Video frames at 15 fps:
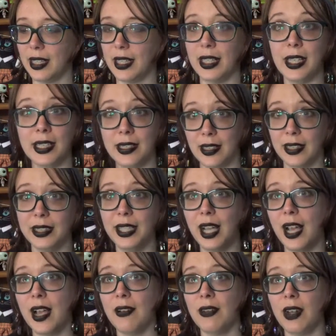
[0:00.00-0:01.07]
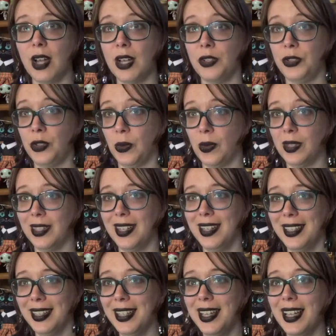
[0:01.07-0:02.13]
he does have a door
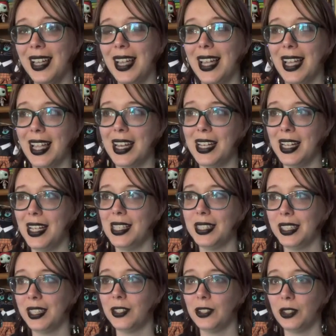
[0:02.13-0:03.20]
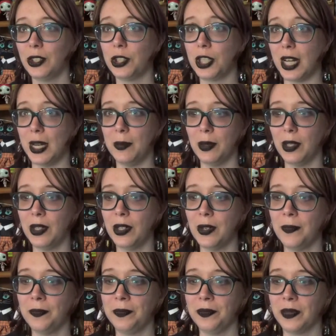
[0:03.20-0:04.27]
in his little
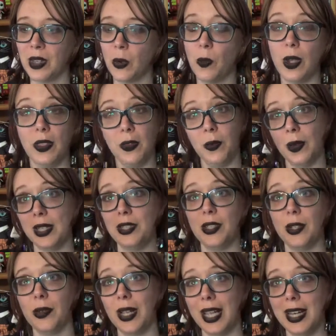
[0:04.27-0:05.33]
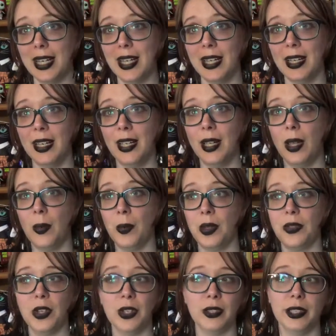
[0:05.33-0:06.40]
chamber with a window in it.
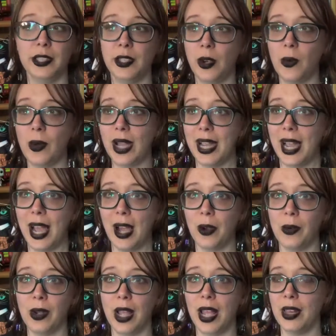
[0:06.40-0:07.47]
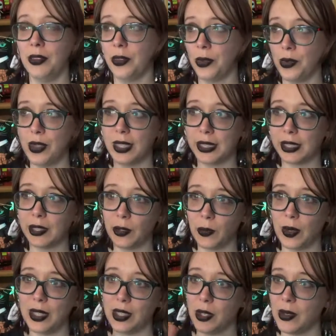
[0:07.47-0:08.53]
But there's no way out, and through this little
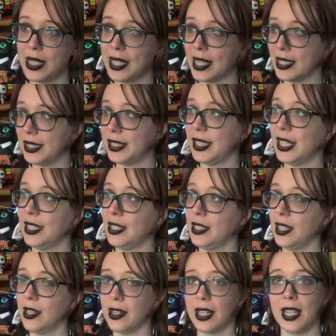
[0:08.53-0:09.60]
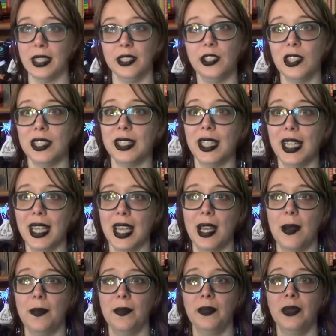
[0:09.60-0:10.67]
window he can see that there are kids just like
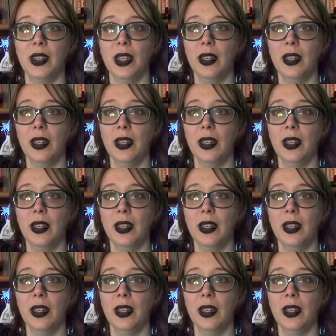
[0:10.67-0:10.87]
him